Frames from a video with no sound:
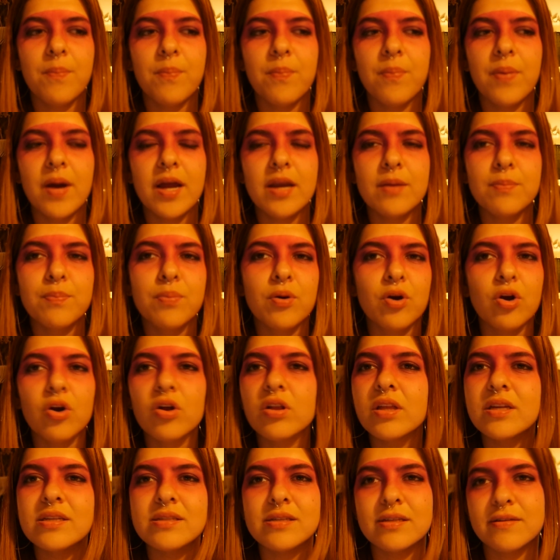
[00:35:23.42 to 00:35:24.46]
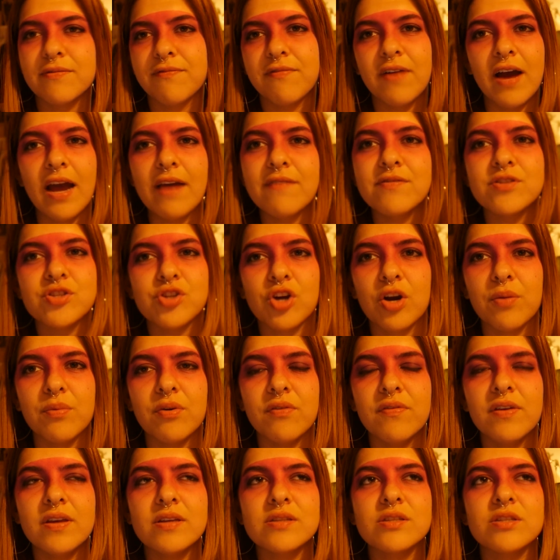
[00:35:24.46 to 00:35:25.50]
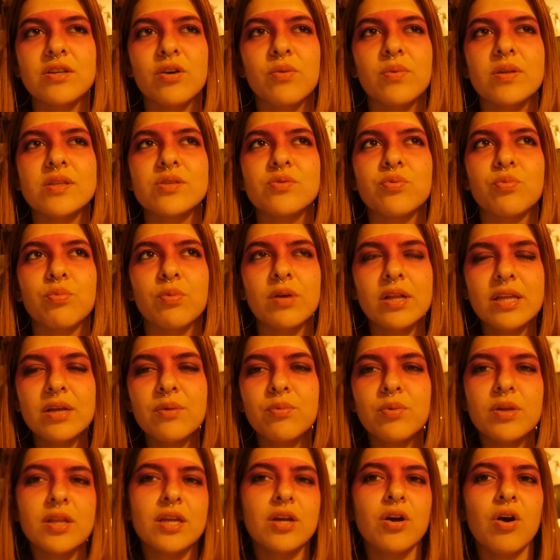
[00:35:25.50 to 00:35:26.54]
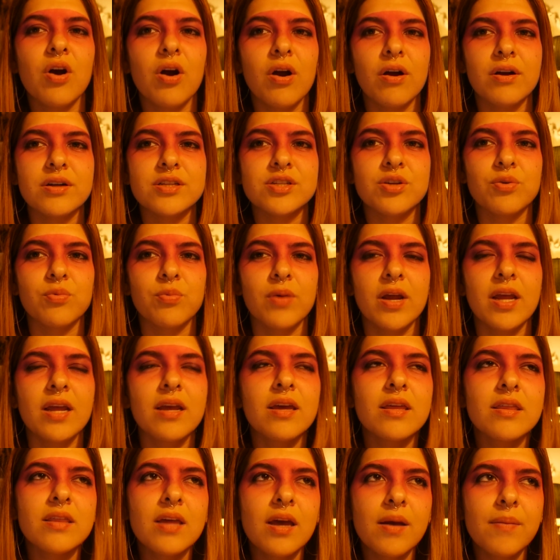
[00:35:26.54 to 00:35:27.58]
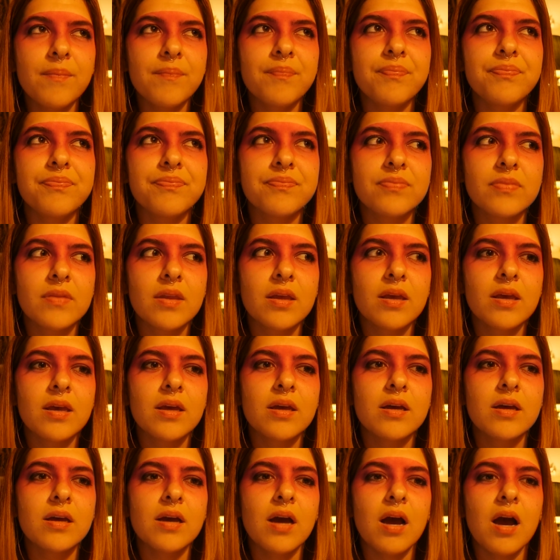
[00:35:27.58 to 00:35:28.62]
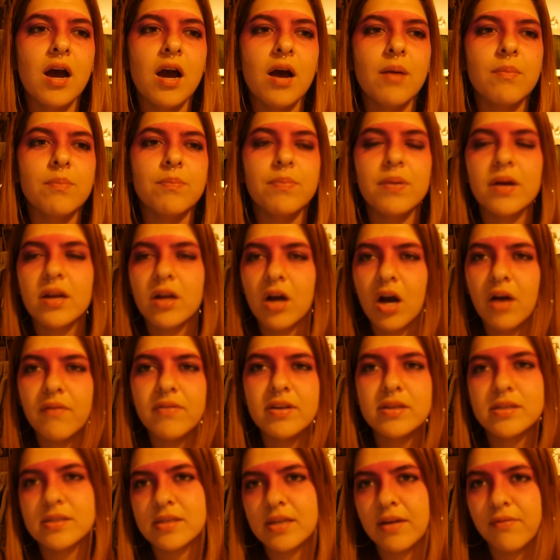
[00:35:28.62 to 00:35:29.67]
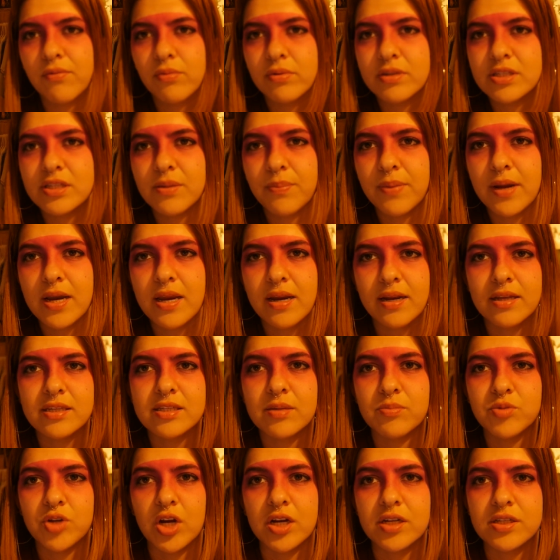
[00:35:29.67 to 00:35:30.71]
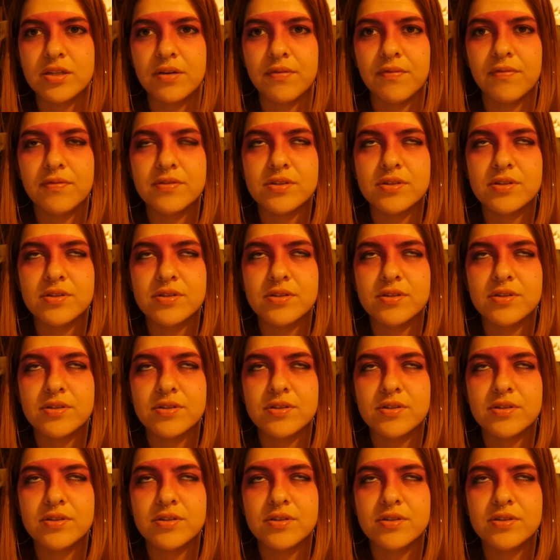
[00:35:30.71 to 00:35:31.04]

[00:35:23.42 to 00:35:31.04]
But Pearl is 5-star movies, so it's really, really hard to rank them. But obviously everyone's opinion is subjective.